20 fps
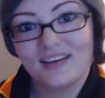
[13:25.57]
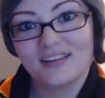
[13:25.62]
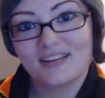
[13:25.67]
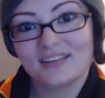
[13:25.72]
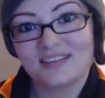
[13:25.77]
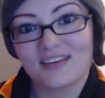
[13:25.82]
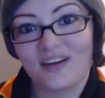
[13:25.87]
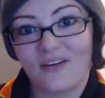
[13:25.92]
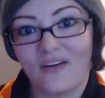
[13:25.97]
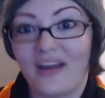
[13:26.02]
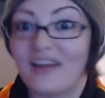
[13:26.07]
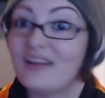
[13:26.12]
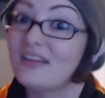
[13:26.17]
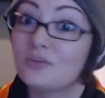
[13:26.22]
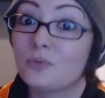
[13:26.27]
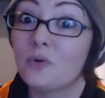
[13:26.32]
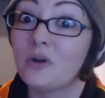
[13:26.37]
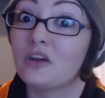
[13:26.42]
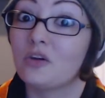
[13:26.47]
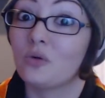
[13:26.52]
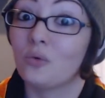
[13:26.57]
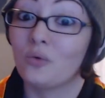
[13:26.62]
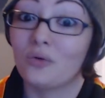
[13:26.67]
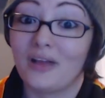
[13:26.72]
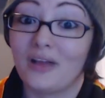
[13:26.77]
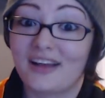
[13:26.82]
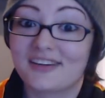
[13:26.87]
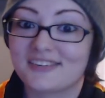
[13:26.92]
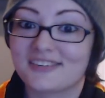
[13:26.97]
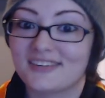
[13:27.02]
it's all right. It's pretty cool
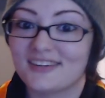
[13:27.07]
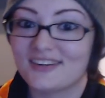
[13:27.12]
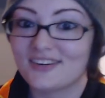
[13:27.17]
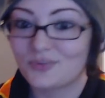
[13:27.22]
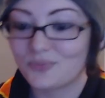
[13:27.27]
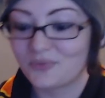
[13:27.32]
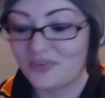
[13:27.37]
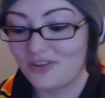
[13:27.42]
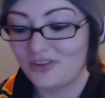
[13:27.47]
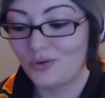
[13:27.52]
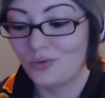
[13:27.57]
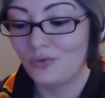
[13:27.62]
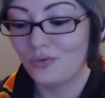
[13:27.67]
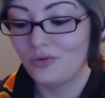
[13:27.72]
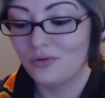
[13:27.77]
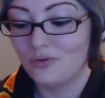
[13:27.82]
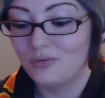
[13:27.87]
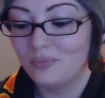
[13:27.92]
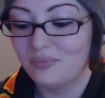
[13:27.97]
actually. It is pretty cool,